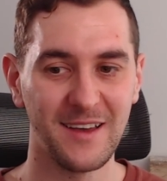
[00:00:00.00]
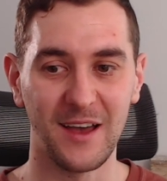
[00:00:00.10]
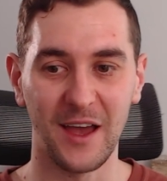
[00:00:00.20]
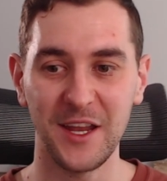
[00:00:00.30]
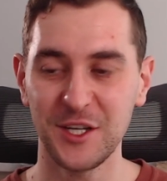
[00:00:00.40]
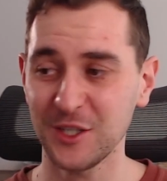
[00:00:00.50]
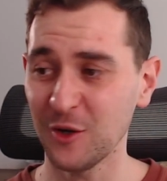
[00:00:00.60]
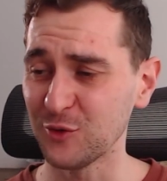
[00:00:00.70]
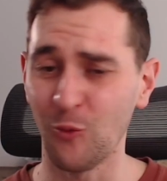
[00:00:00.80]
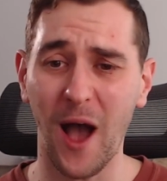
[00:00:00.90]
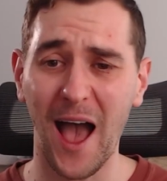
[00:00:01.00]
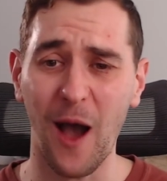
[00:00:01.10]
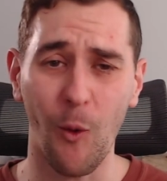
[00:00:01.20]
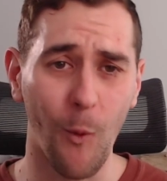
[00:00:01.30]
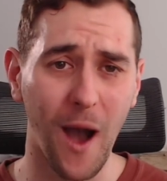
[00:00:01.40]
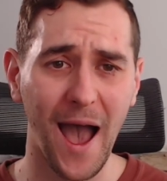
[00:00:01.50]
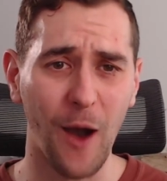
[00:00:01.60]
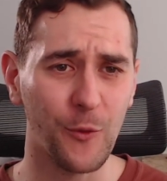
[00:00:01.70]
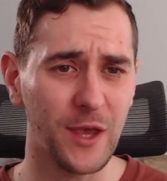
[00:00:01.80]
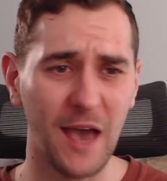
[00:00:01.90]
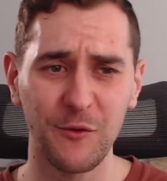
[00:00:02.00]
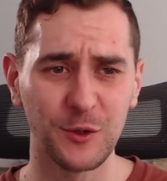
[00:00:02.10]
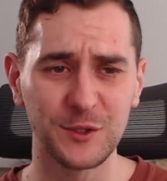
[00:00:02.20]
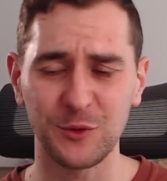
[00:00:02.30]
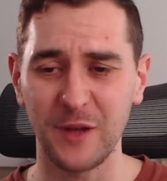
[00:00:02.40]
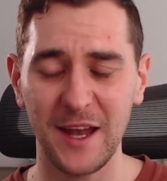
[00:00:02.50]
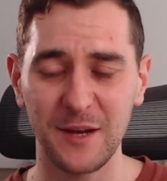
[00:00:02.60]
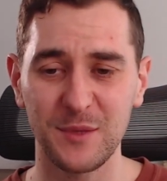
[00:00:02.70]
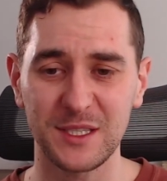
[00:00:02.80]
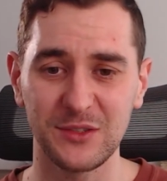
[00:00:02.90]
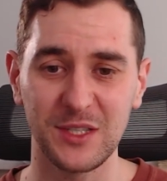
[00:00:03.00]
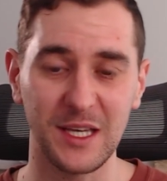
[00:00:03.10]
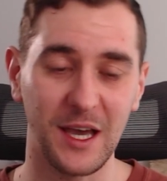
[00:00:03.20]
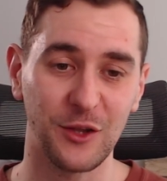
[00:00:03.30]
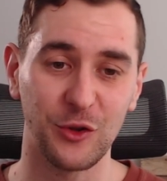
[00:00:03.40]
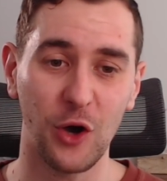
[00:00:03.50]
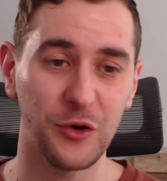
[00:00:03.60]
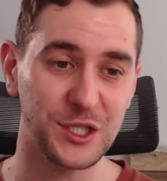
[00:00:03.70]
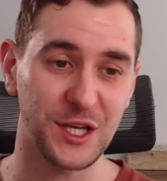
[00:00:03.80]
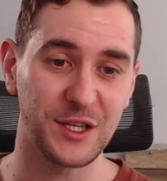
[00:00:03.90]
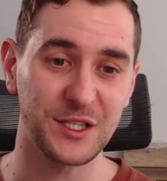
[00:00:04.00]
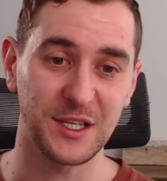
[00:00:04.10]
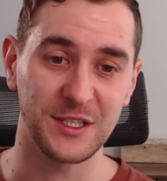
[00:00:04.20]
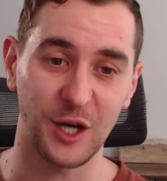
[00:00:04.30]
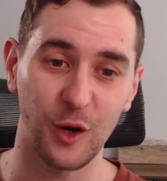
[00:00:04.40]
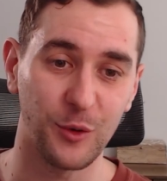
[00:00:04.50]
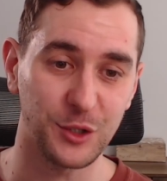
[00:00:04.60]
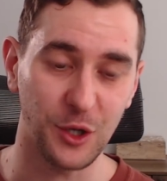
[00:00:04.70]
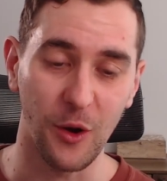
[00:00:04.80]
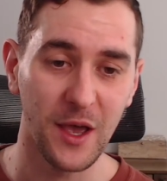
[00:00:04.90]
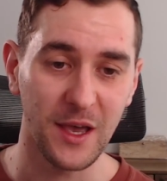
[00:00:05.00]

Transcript: and he just goes, "Wow, wow. We everyone's unanimously acknowledged that this is a terrible show."